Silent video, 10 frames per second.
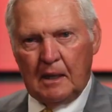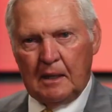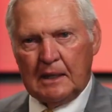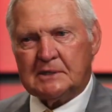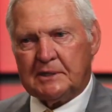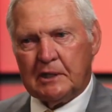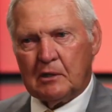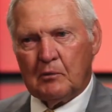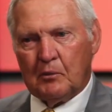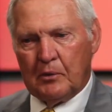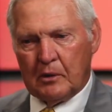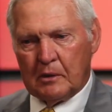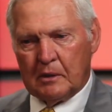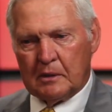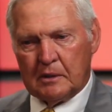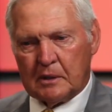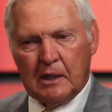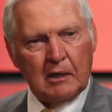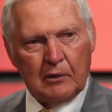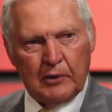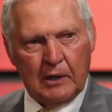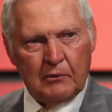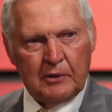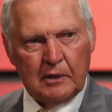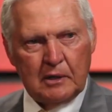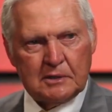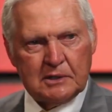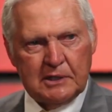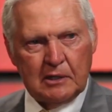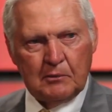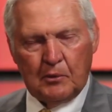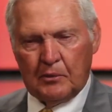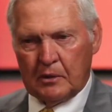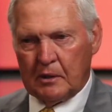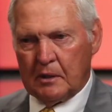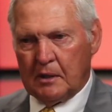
And that's a terrible burden to carry around with you. It's a terrible burden.